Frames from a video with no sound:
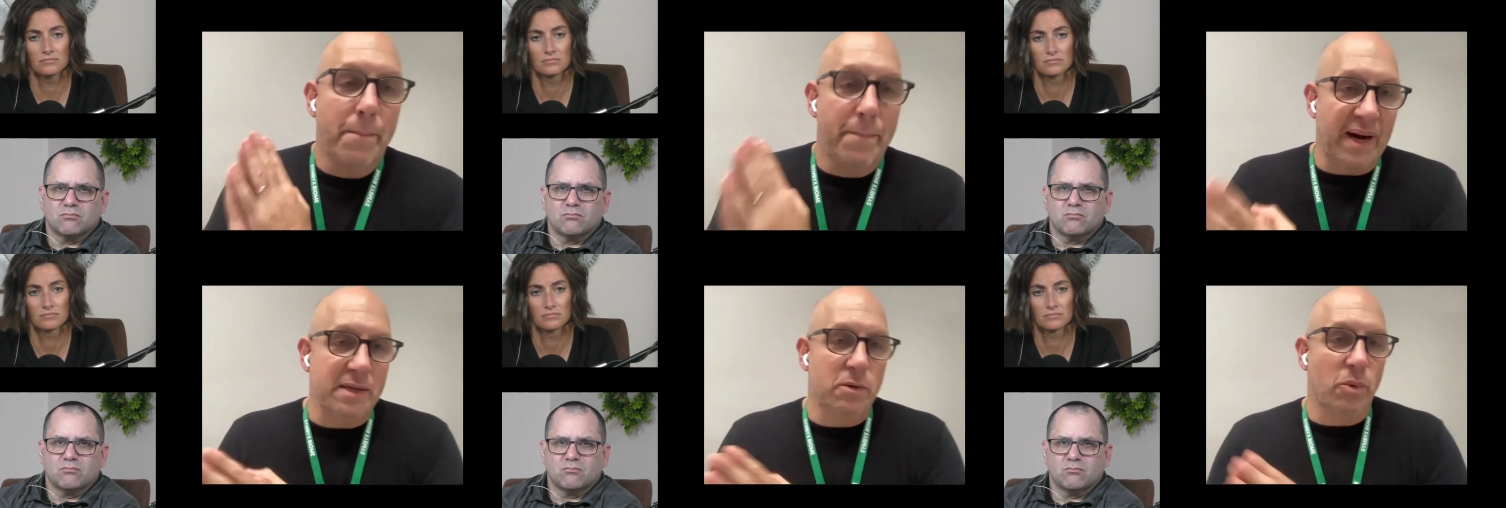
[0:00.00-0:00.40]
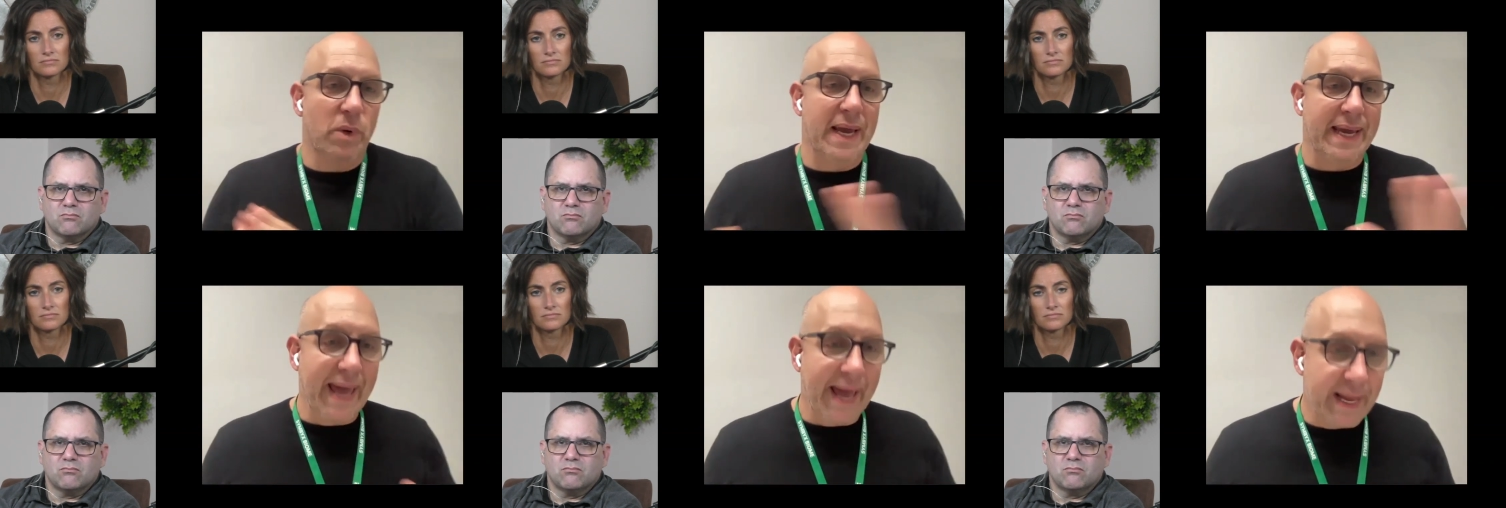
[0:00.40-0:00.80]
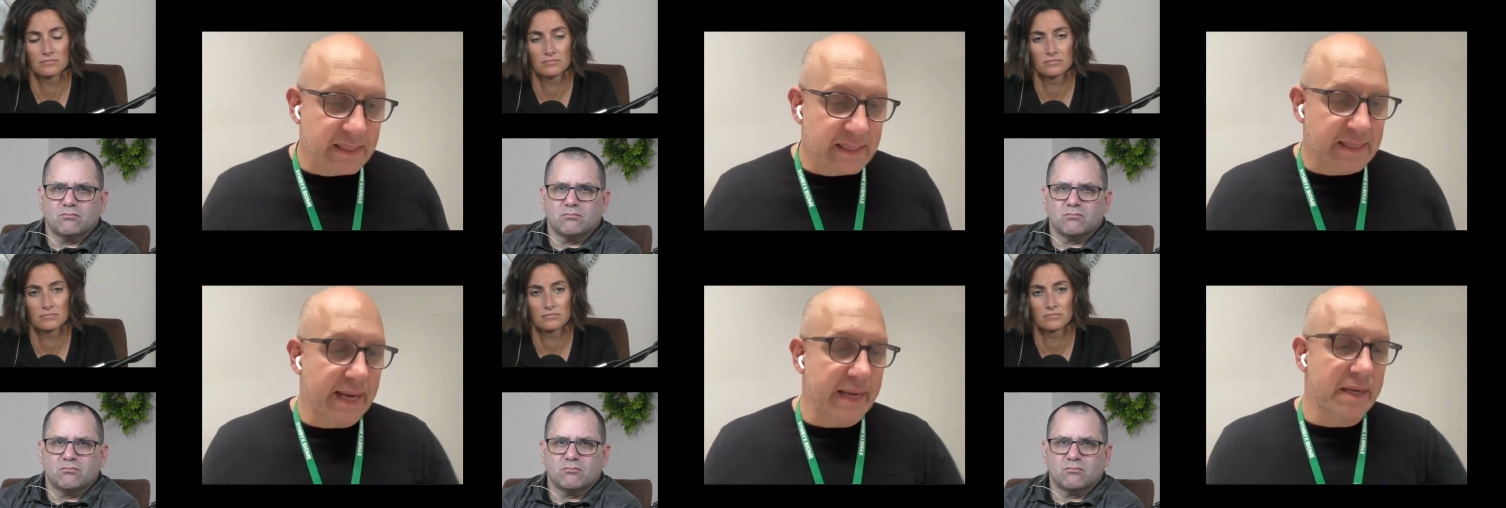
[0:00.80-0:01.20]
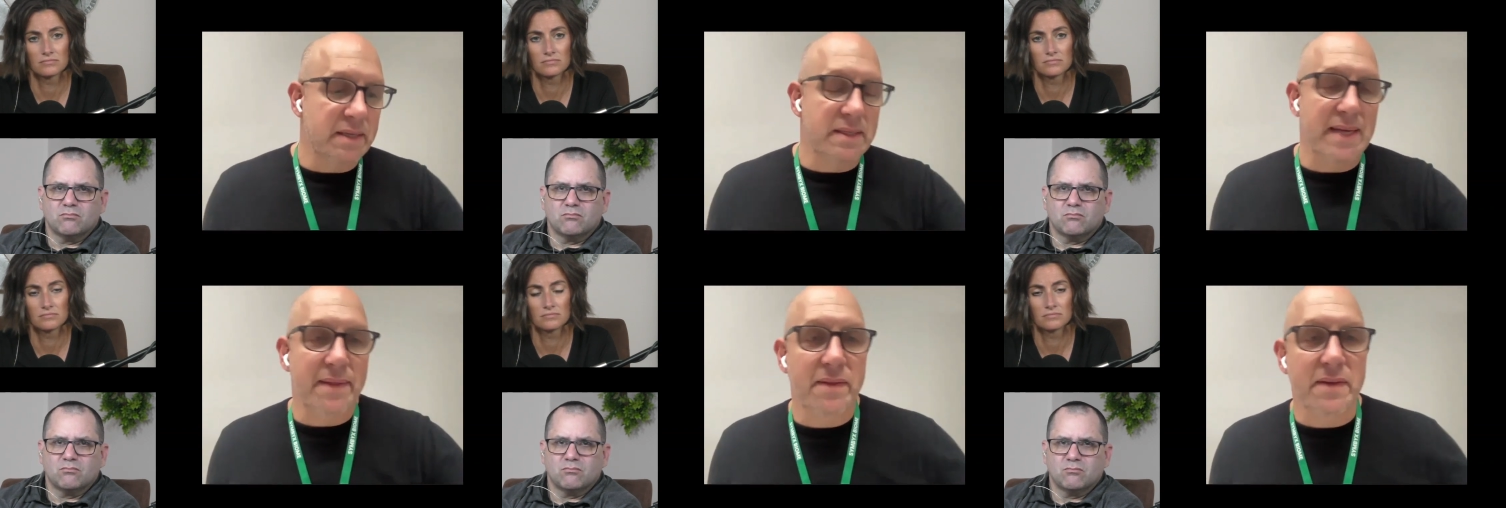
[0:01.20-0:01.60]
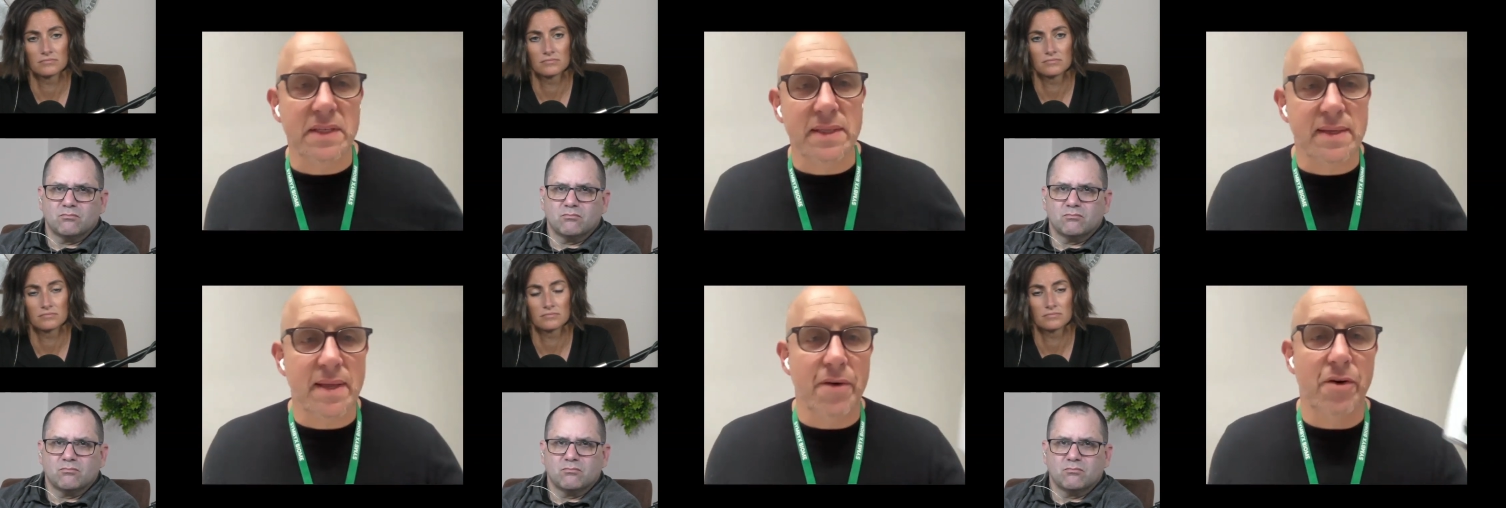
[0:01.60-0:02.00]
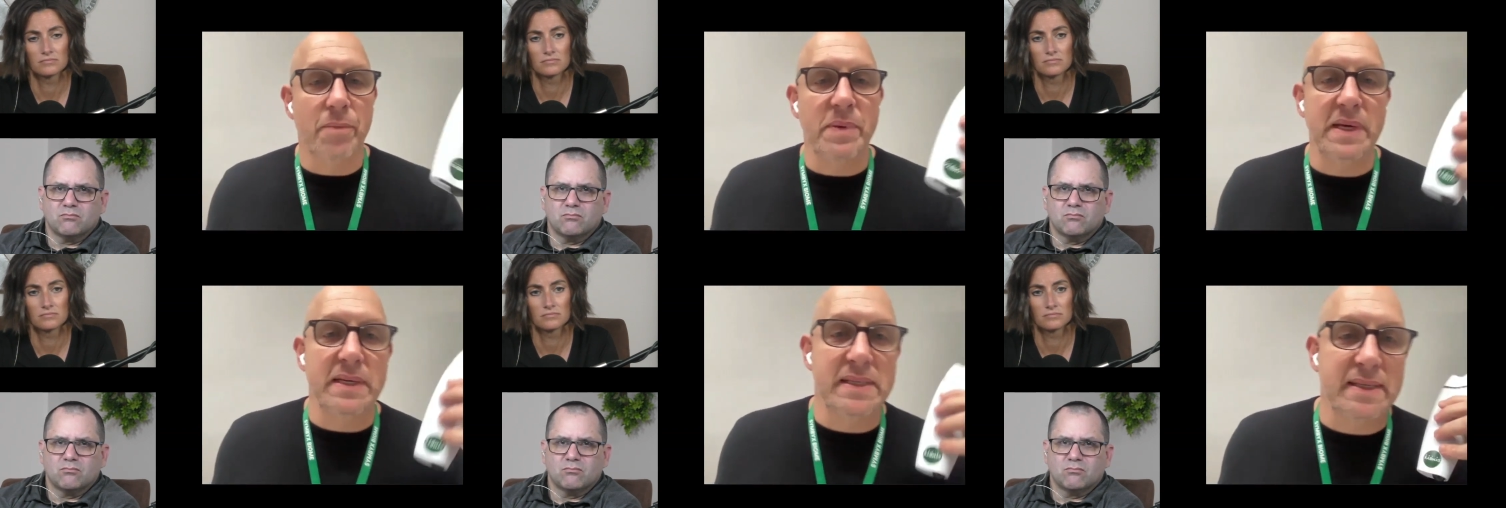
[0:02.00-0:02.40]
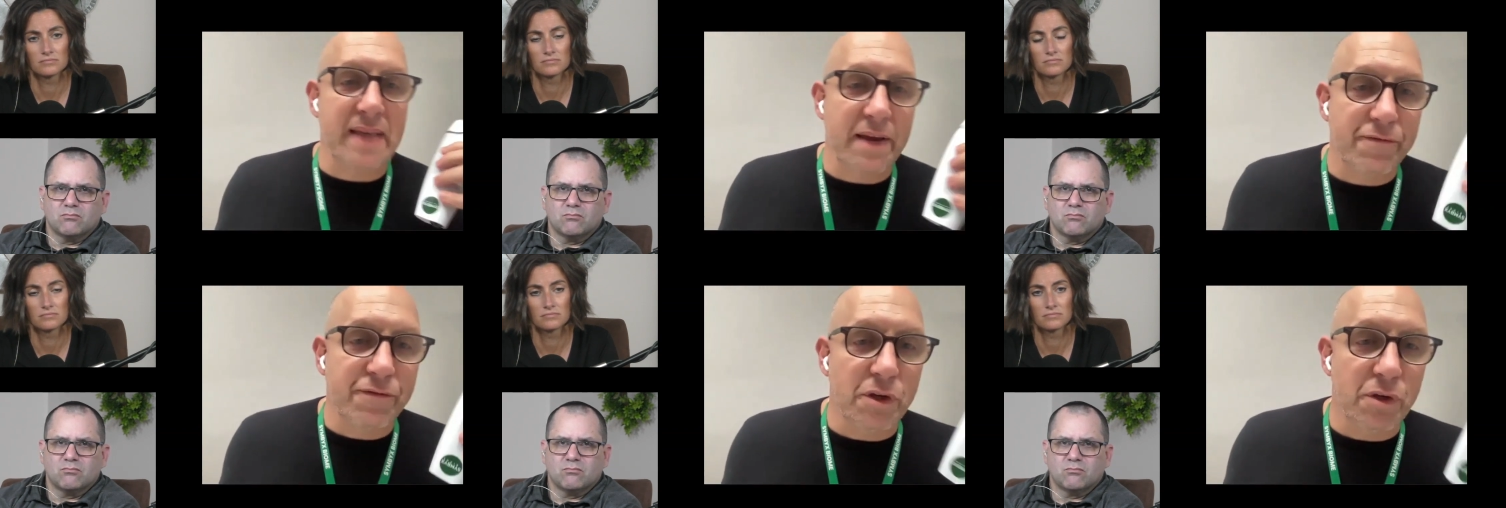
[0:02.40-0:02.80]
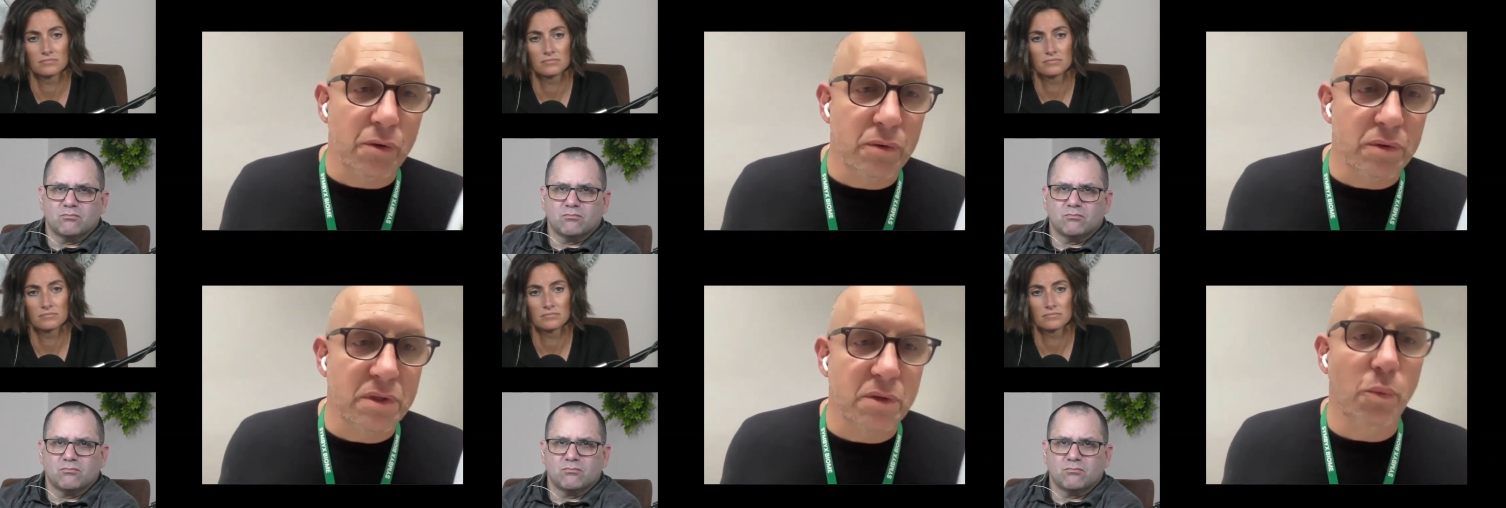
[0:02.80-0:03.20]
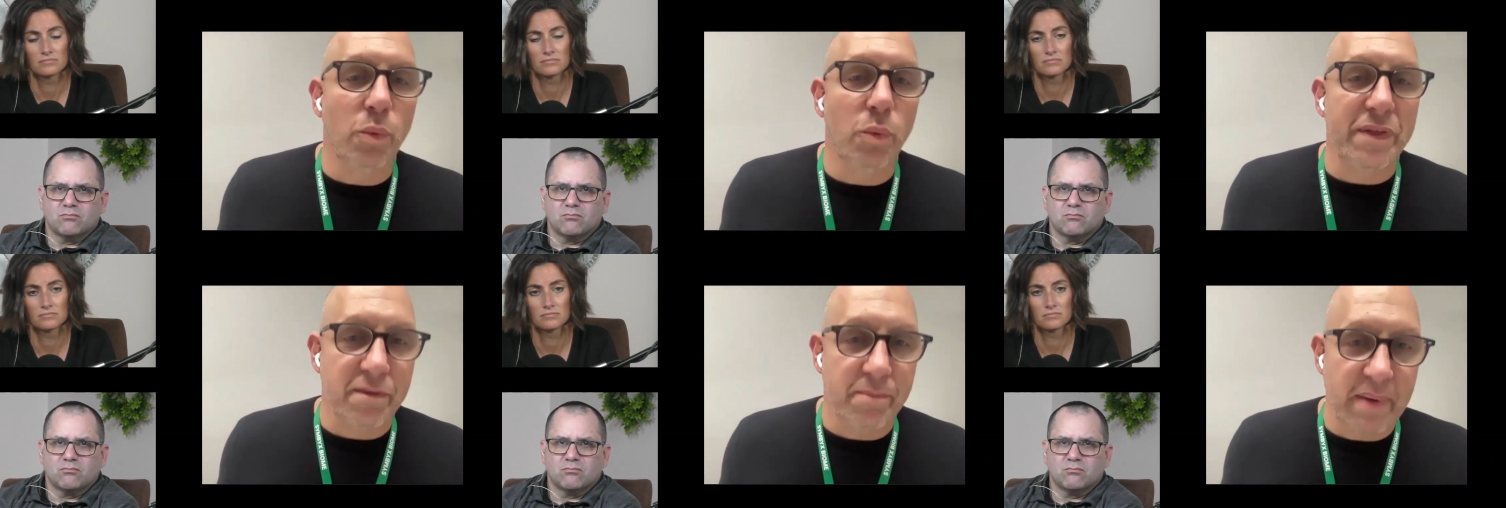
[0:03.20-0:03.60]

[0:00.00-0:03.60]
Speaker 1: But what I can say is that this therapy is safe to use with